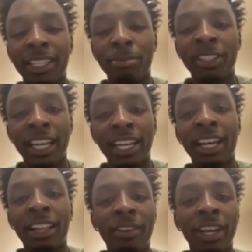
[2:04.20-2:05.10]
get to take the
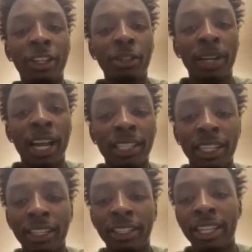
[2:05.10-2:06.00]
elevators, but I
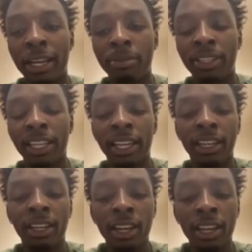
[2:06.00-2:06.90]
took the steps.
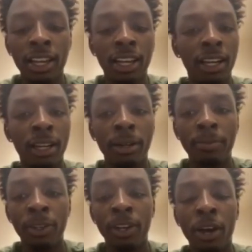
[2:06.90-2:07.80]
And,
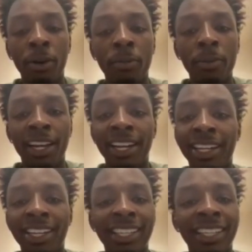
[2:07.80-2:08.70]
you know,
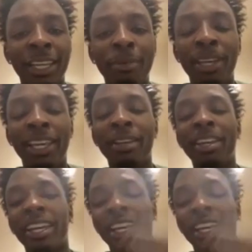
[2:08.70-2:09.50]
DP